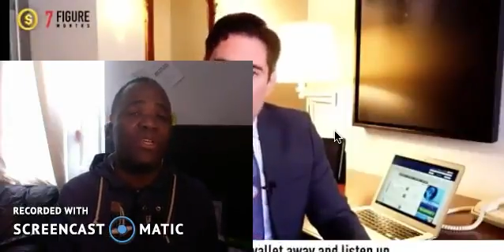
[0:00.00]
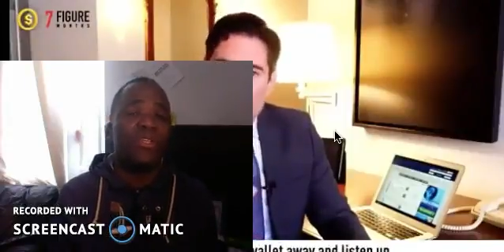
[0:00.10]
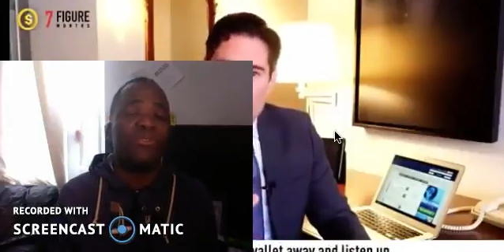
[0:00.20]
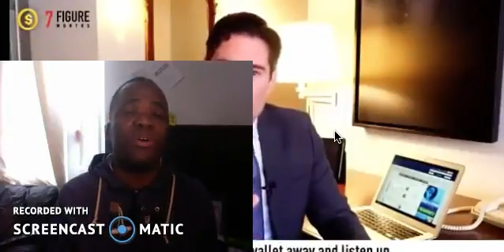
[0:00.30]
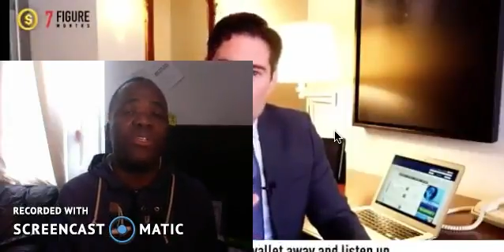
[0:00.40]

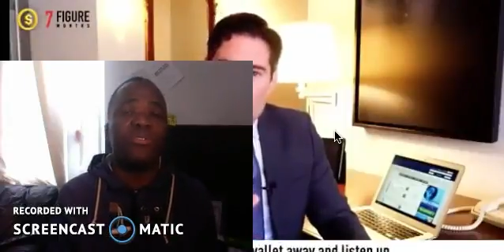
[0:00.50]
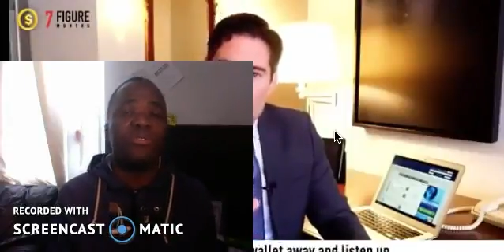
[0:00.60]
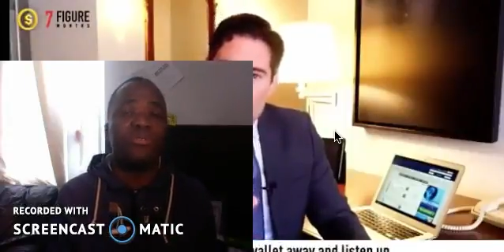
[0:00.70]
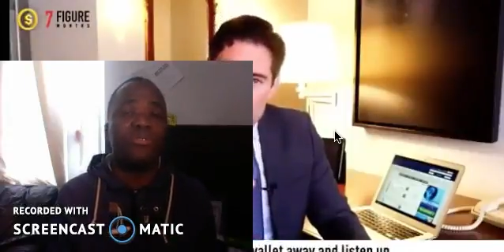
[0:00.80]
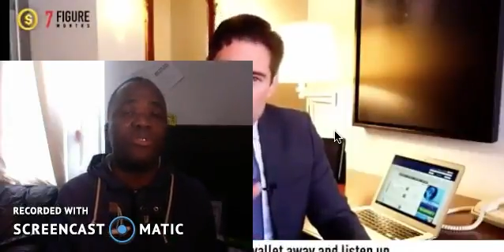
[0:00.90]
You want
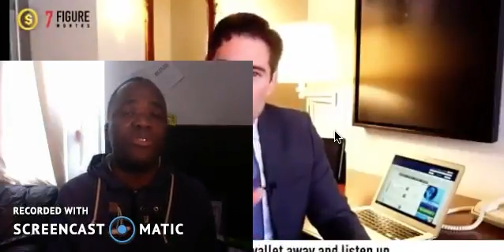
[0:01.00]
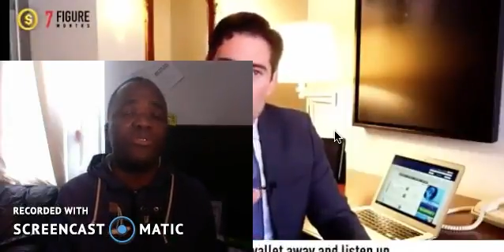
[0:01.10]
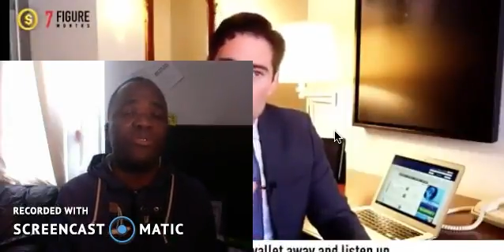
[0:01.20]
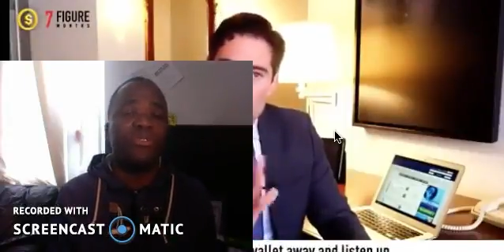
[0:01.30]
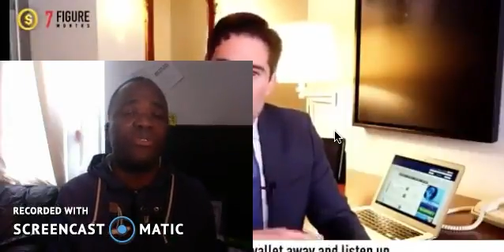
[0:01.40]
to
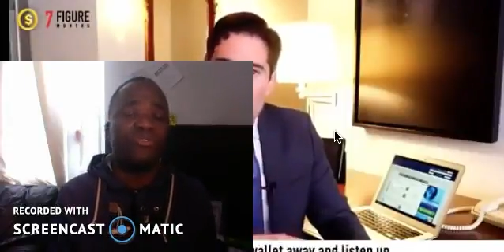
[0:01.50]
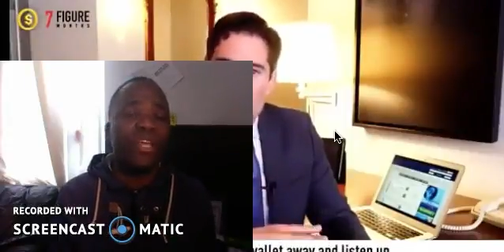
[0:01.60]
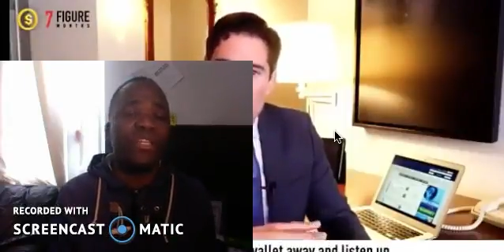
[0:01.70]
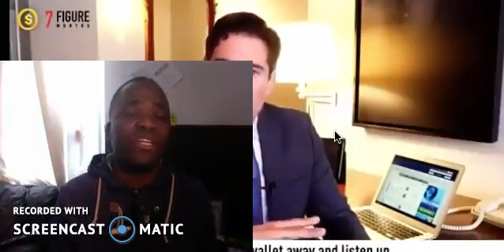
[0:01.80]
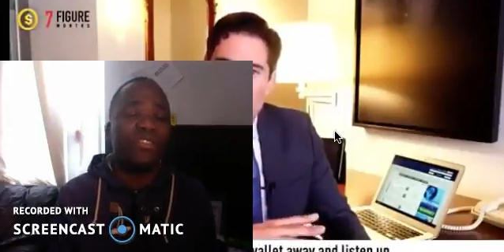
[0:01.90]

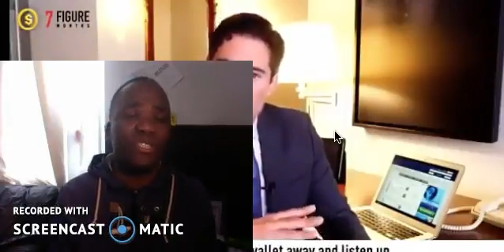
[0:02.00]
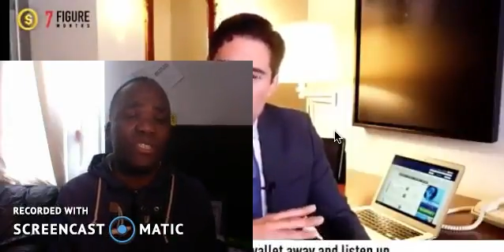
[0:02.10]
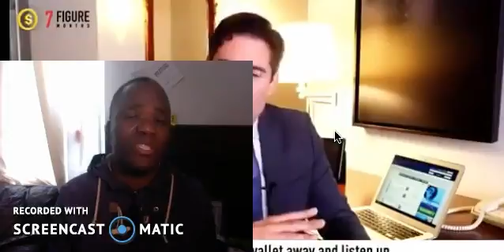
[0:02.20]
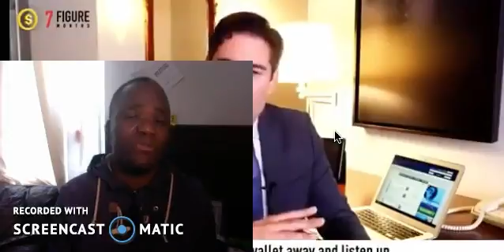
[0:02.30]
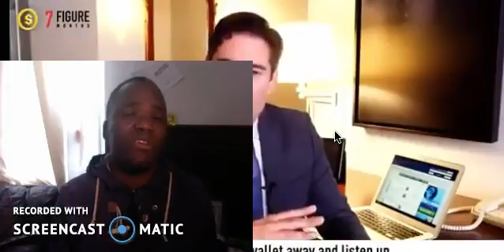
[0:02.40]
try the trousers